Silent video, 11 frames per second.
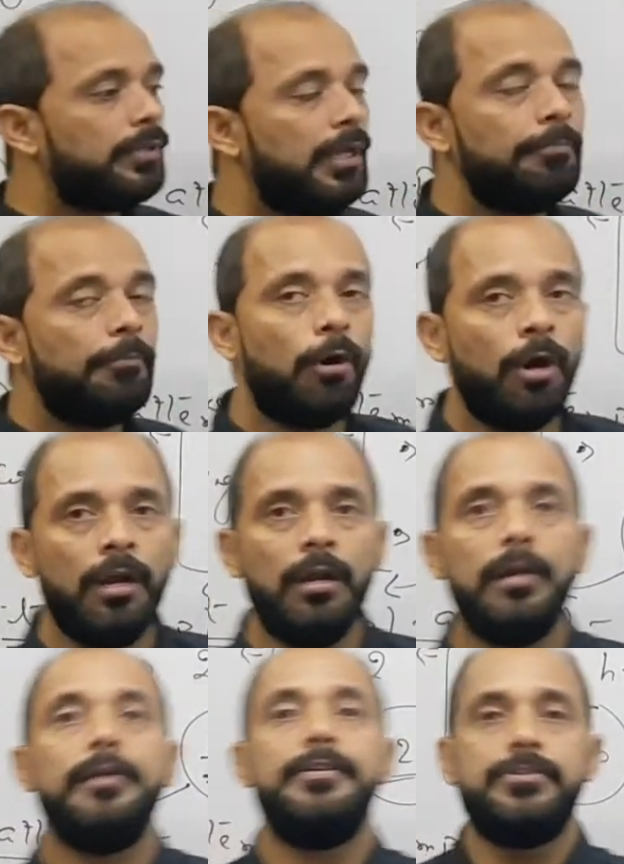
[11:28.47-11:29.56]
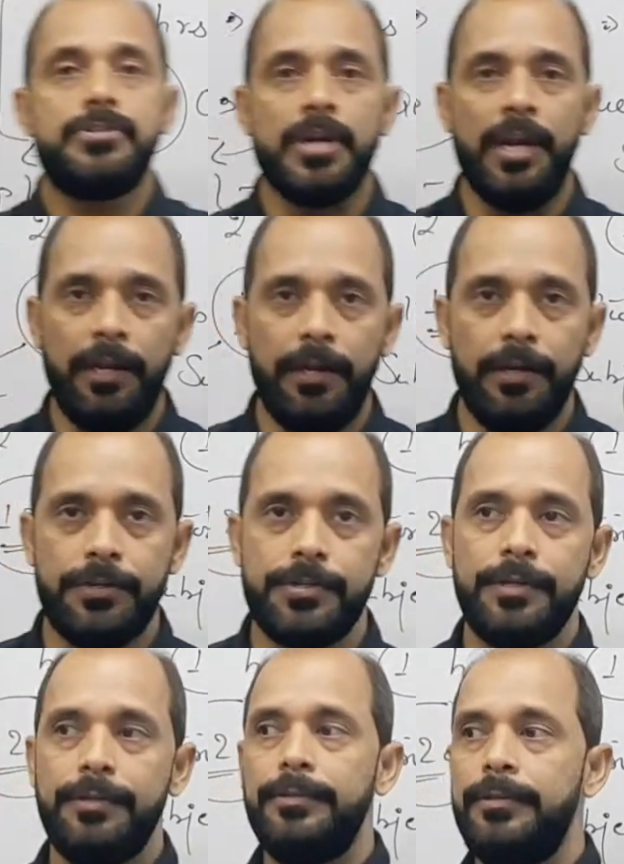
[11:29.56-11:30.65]
them all, try it,
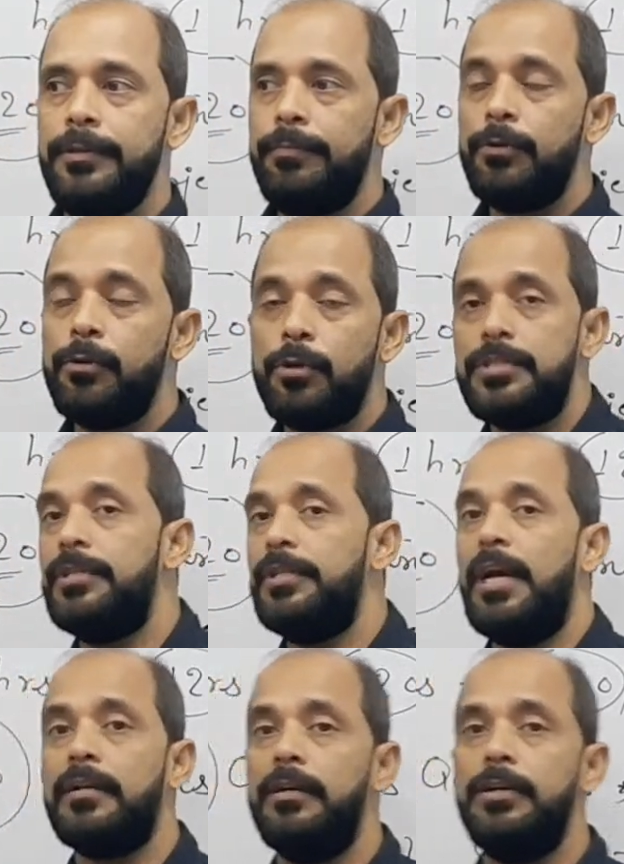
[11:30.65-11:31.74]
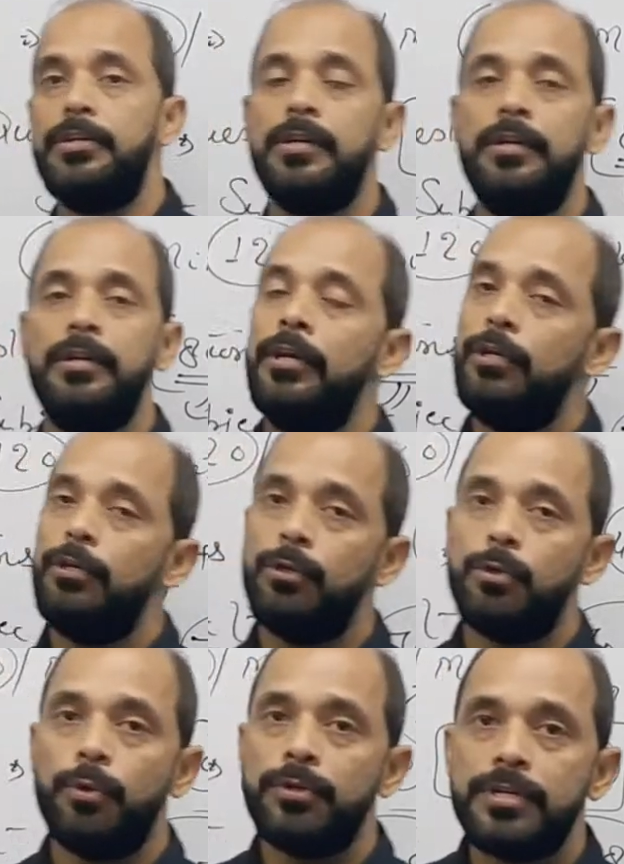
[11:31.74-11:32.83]
because in that condition you
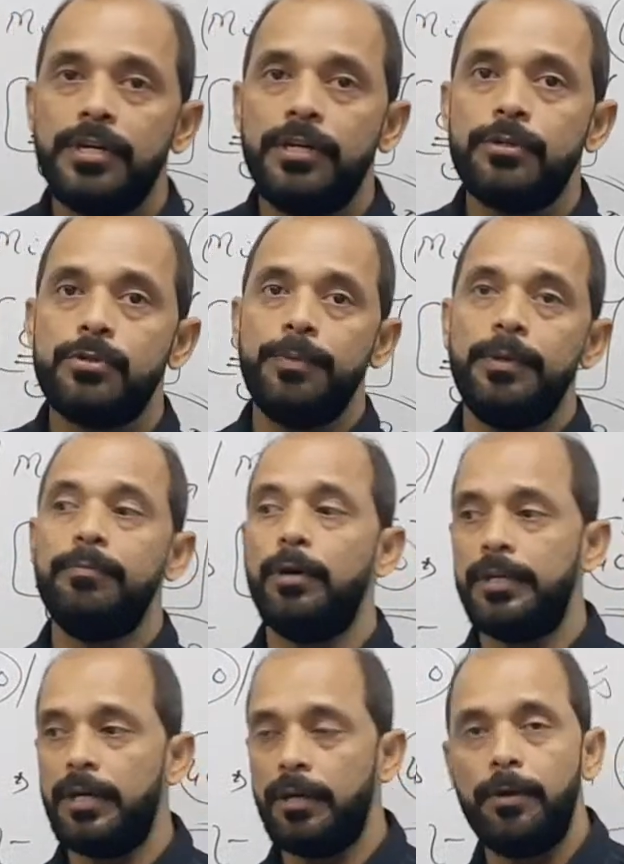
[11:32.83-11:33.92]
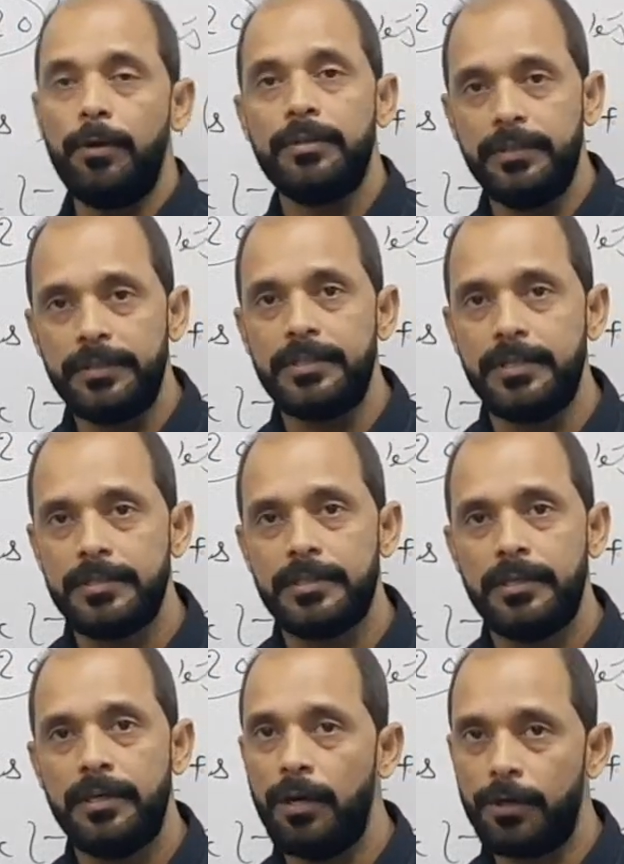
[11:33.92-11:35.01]
don't need to be bothered about other things,
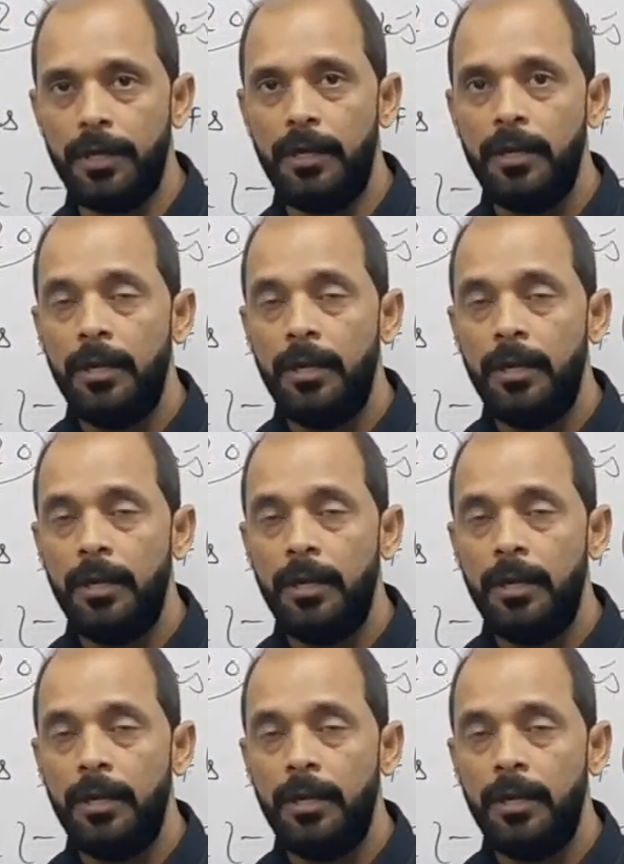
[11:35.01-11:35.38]
okay?